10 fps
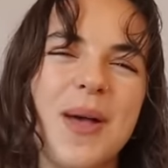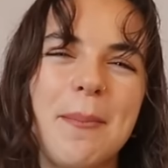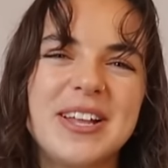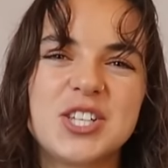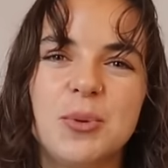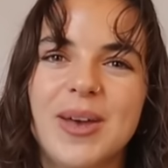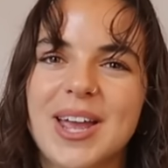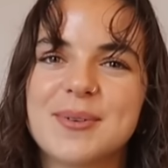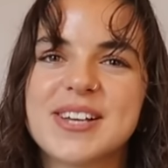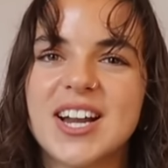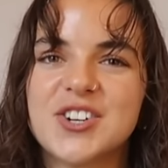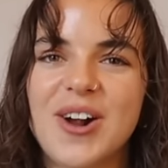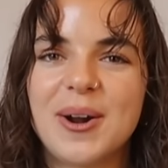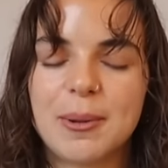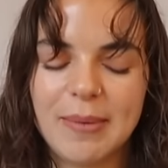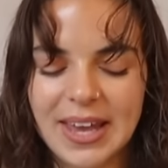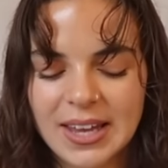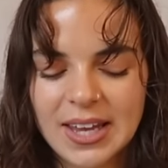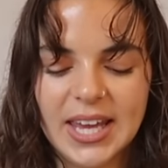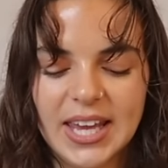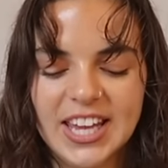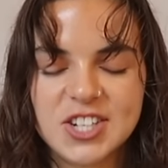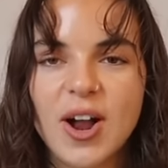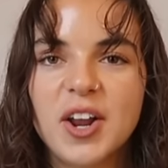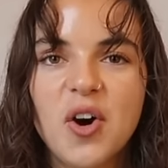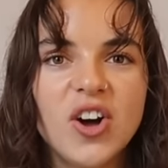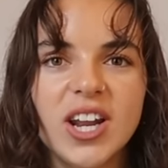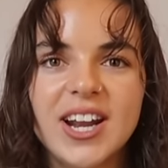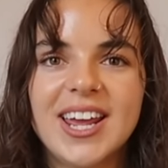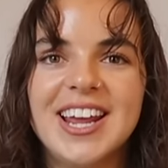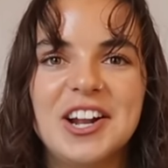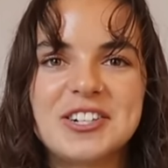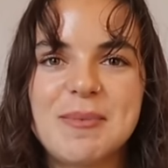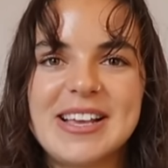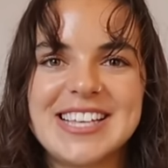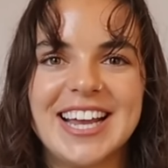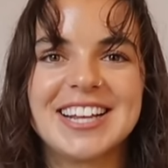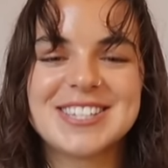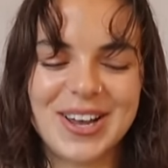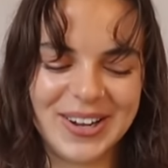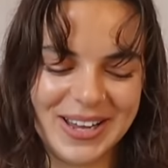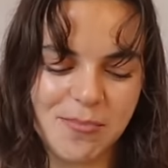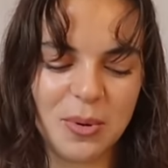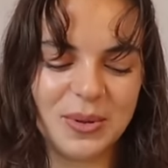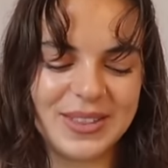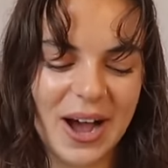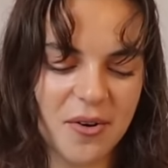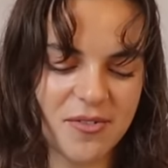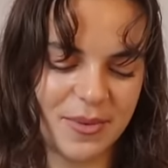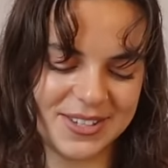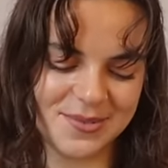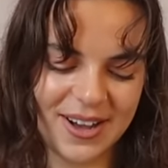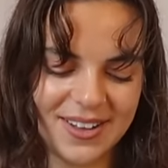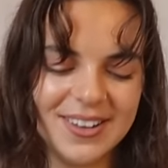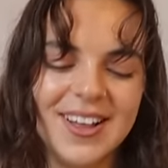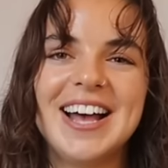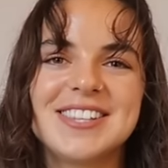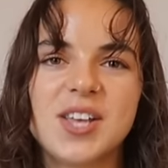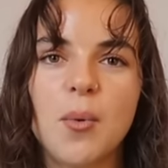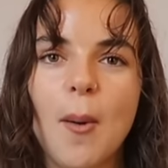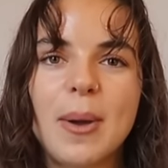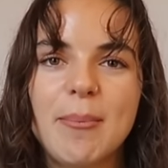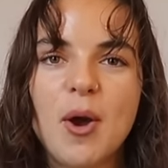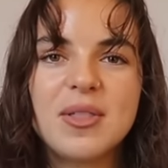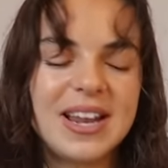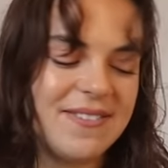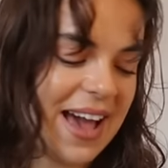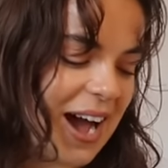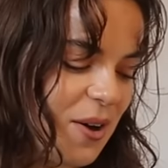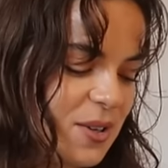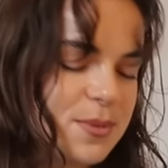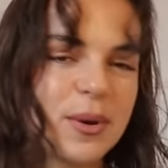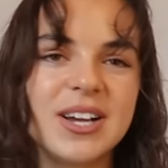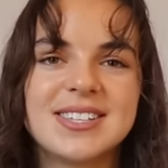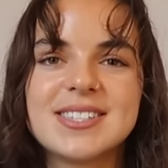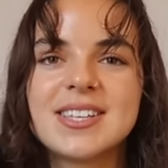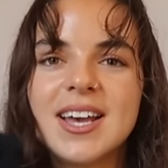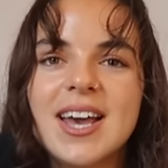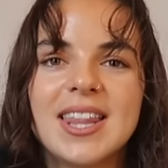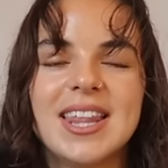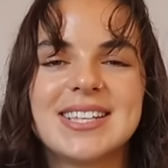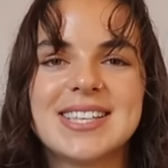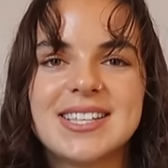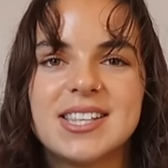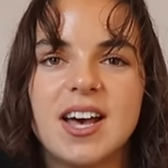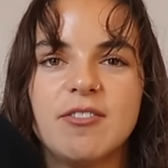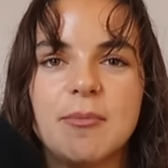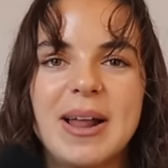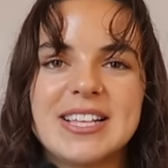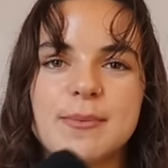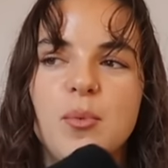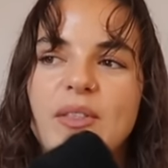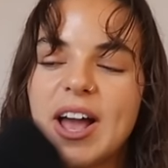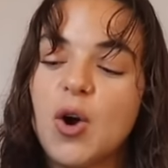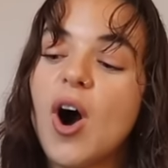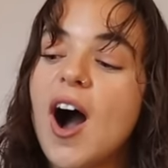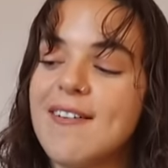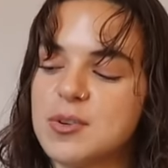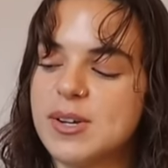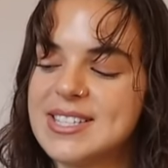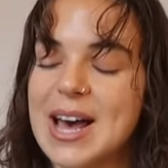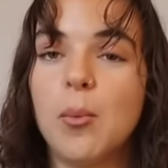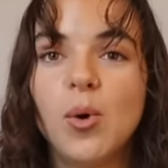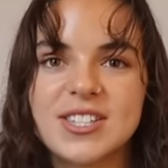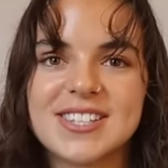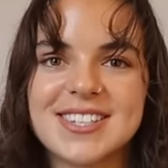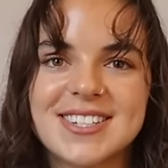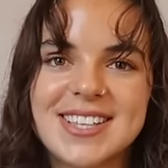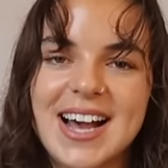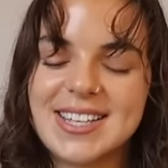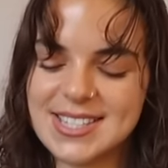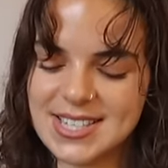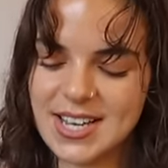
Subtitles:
a bit too big. It was kind of drowning me. He tried it on and he looked amazing, so he bought that off of me as well. And so when we both leave the house, because this is the replacement one that I got afterwards that was a success,